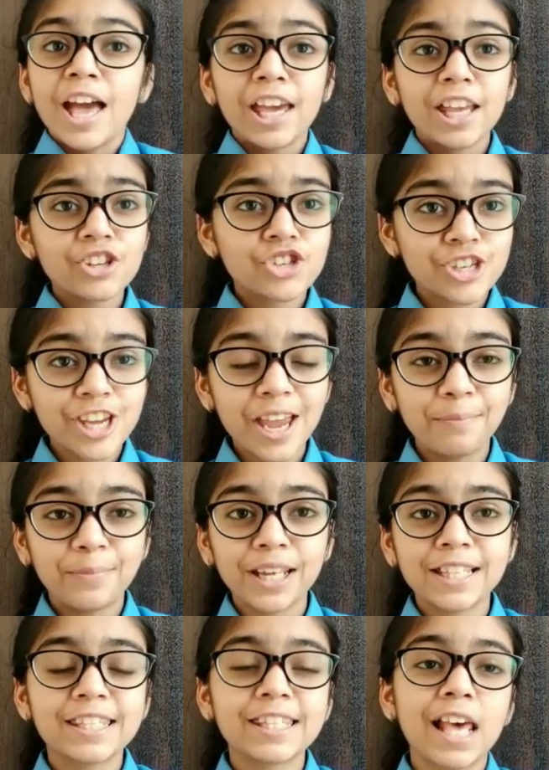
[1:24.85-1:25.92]
It shaped
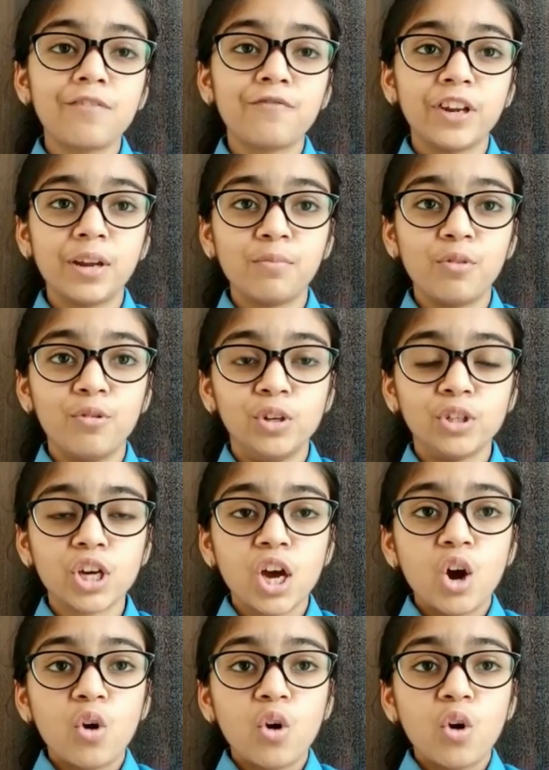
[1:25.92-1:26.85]
itself in a mold,